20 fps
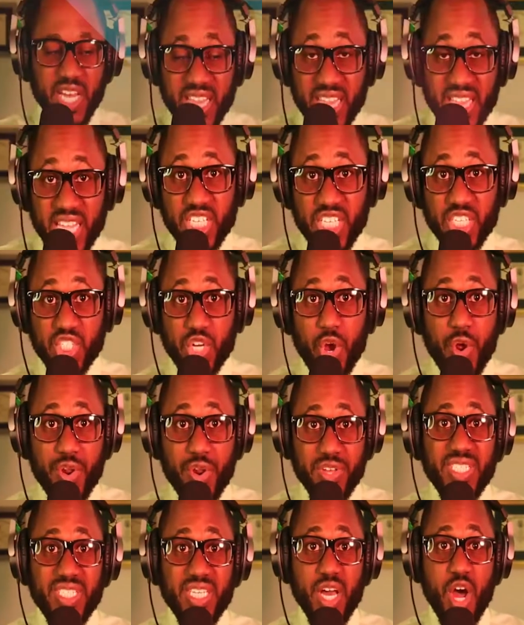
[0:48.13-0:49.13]
This is
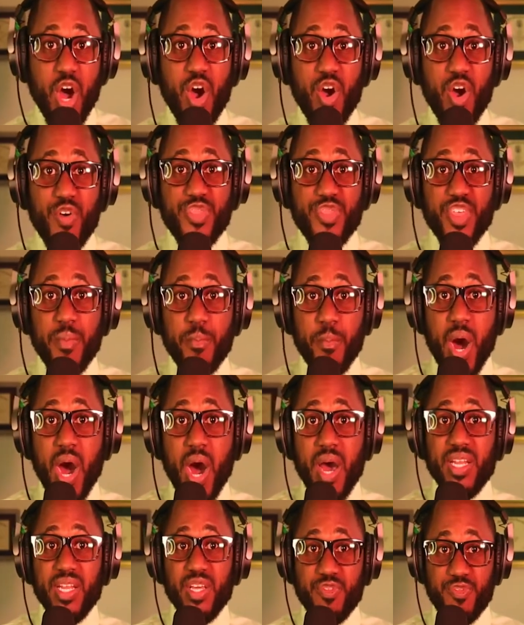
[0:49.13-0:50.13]
courtesy of The
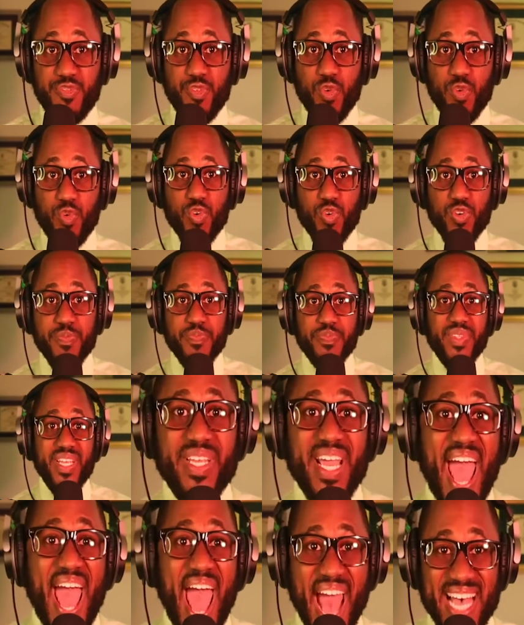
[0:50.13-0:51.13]
Motley Fool.
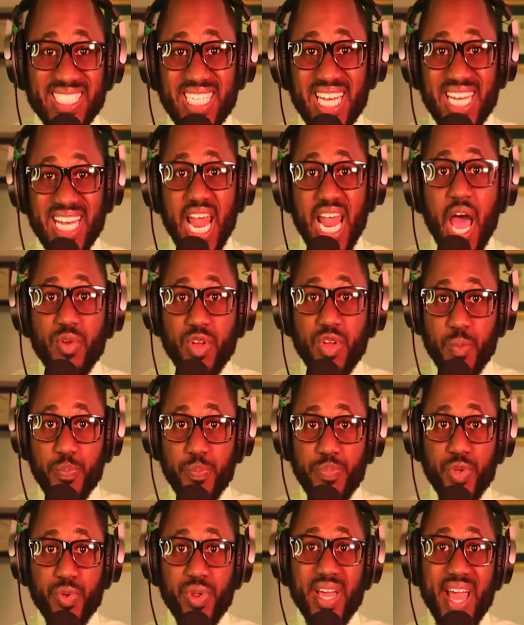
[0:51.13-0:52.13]
As cloud
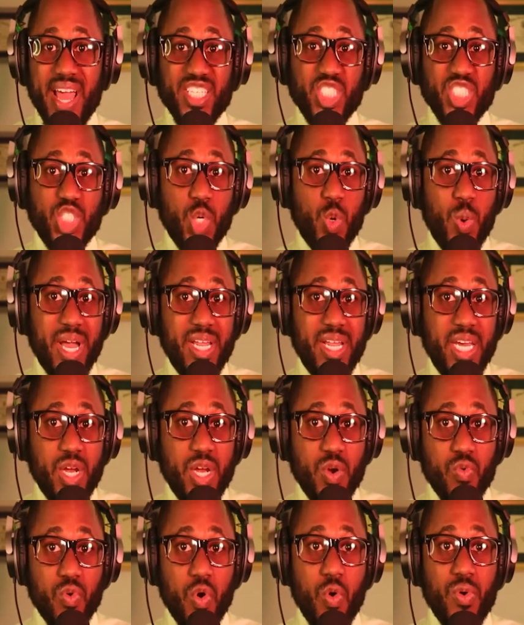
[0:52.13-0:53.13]
computing has quickly
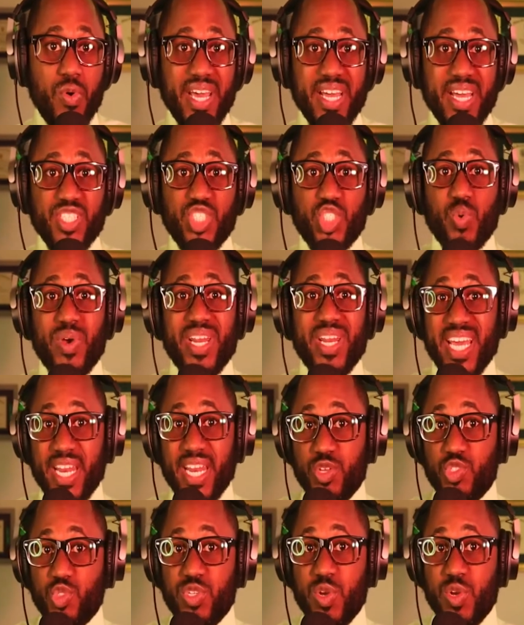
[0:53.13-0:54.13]
grown into an
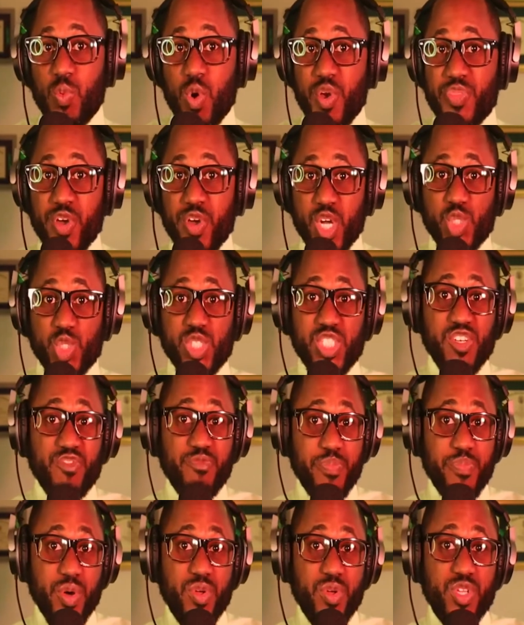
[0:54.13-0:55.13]
industry worth hundreds
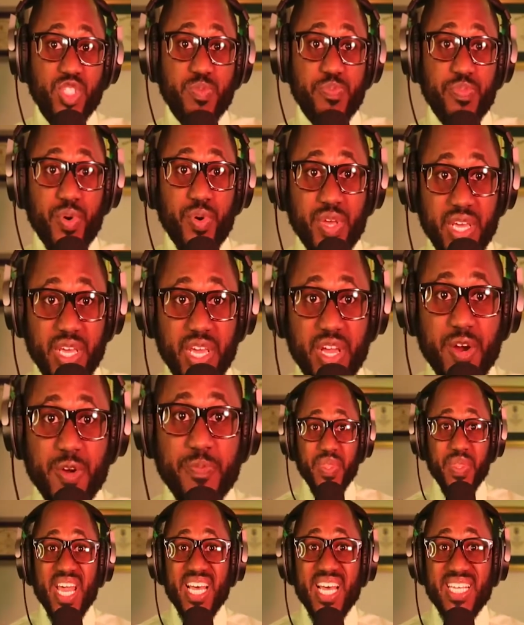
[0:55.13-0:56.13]
of billions per year,
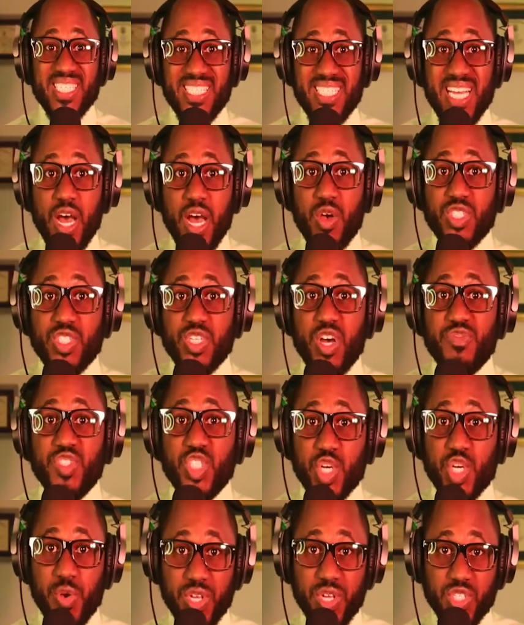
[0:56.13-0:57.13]
sales of
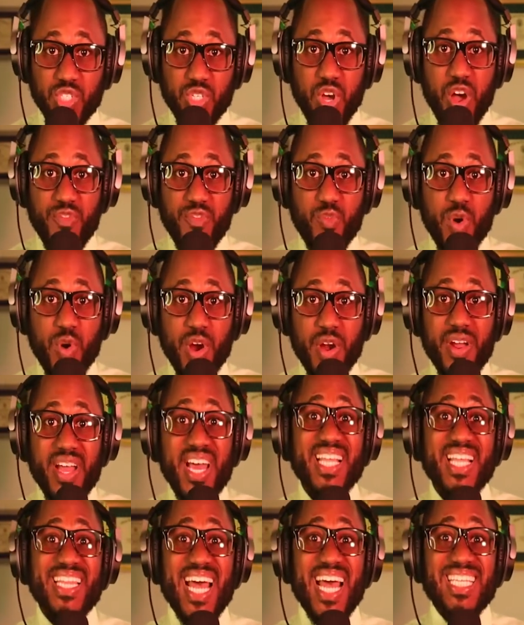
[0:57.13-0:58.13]
security software
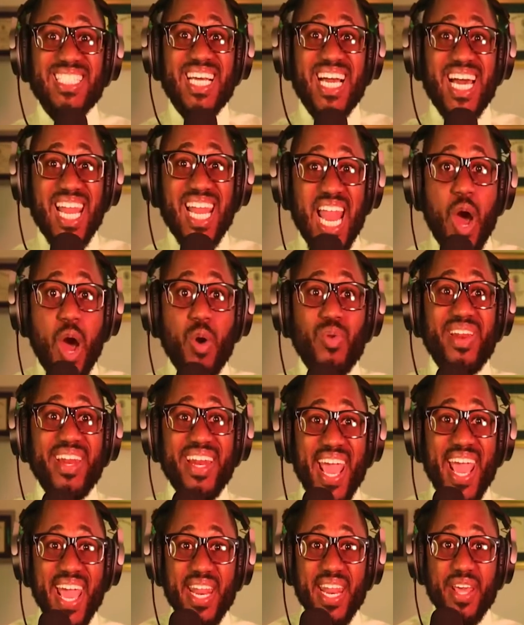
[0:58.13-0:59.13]
that's cloud
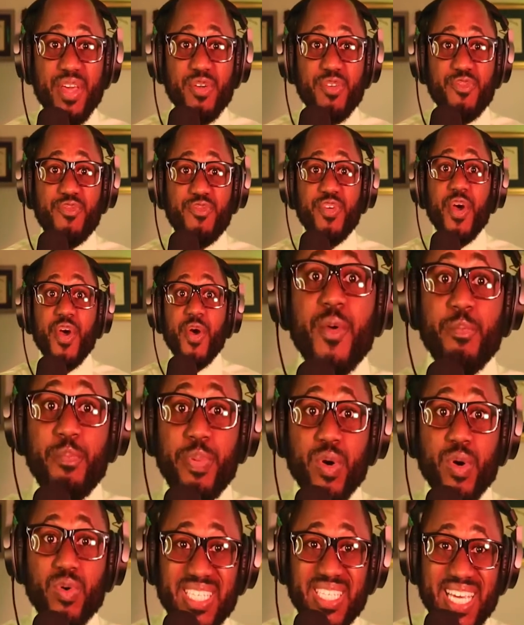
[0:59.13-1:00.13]
native,
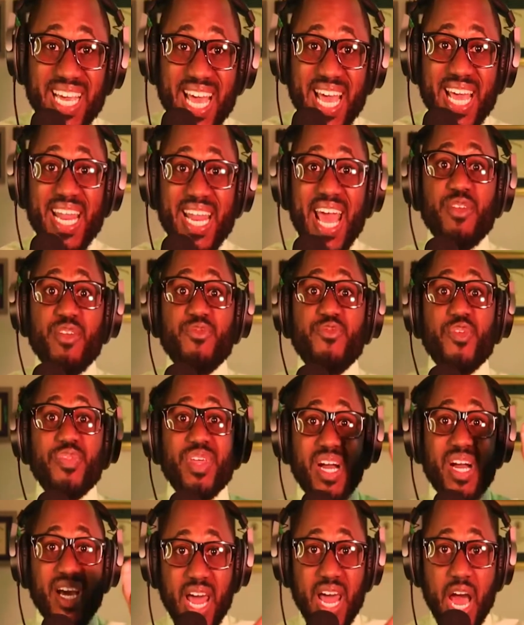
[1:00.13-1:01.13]
built in, and for
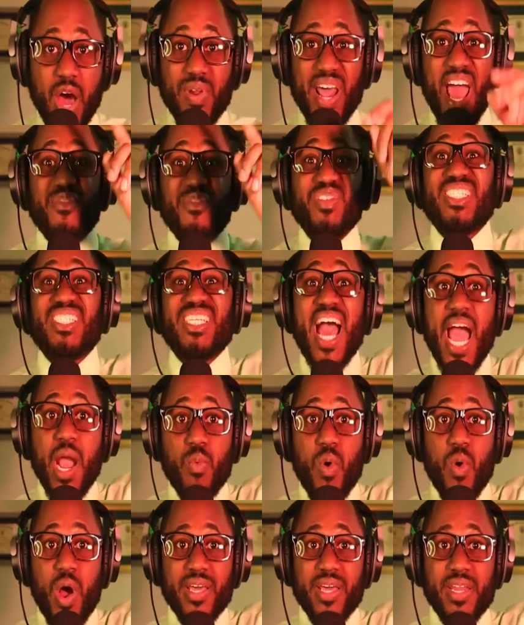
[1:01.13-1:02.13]
the cloud have
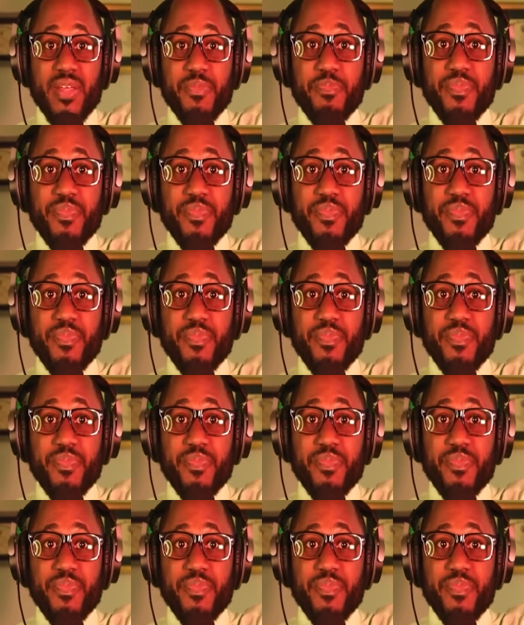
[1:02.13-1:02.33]
skyrocketed.